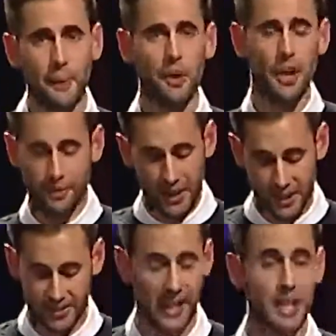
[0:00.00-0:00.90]
And I'm not
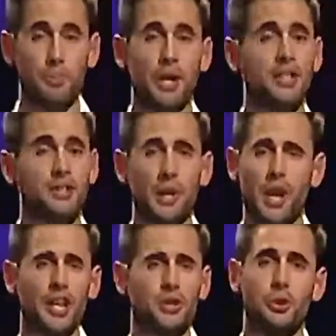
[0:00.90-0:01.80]
even going to say a prayer this
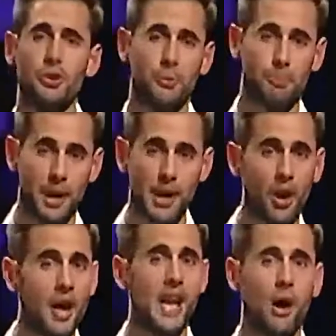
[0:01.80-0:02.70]
week. I just want you to
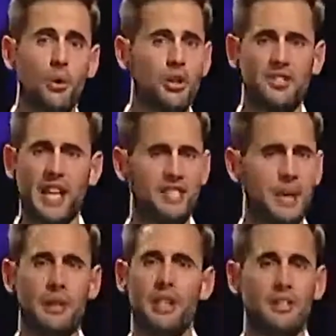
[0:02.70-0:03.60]
pray right now. I want you to say
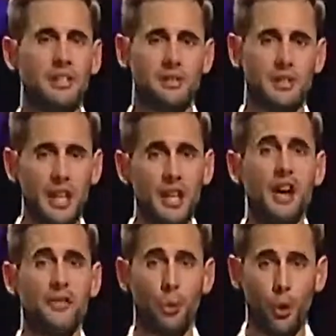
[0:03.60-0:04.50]
something like this.
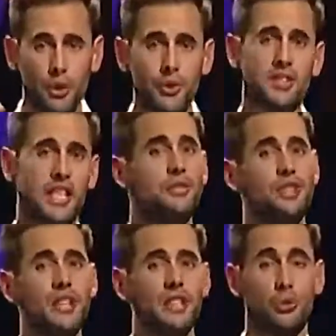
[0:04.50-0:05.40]
Yeah? If you want to
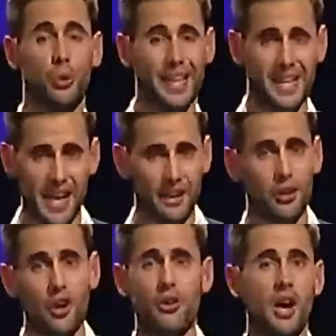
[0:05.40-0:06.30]
receive Jesus, you want to
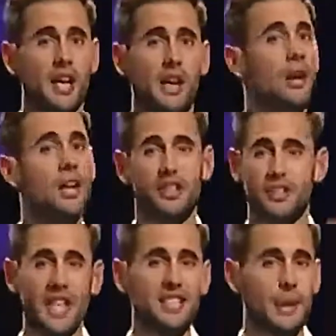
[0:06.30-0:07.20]
encounter God right now,
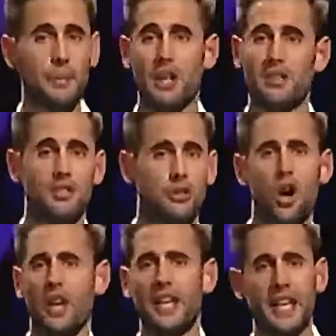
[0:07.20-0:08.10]
just say something like
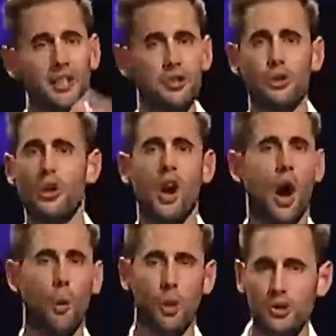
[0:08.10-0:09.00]
this. God, I need you.
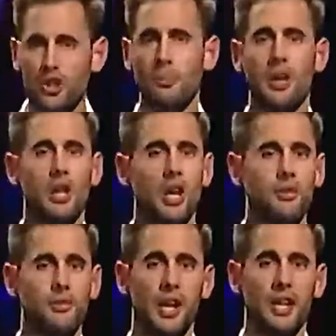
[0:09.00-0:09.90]
I want you in my
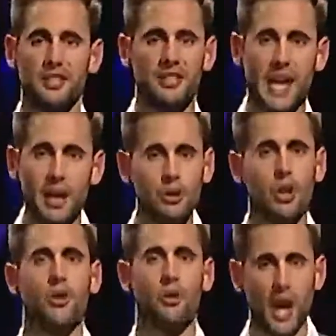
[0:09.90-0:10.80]
life. Just
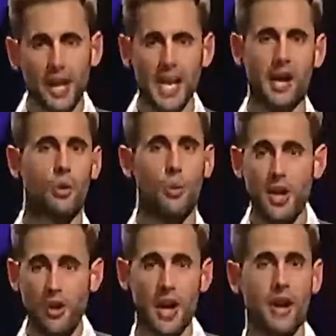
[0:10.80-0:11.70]
tell God right now
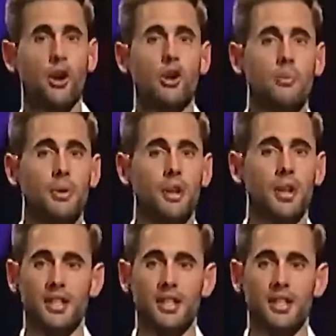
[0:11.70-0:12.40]
where you're at home.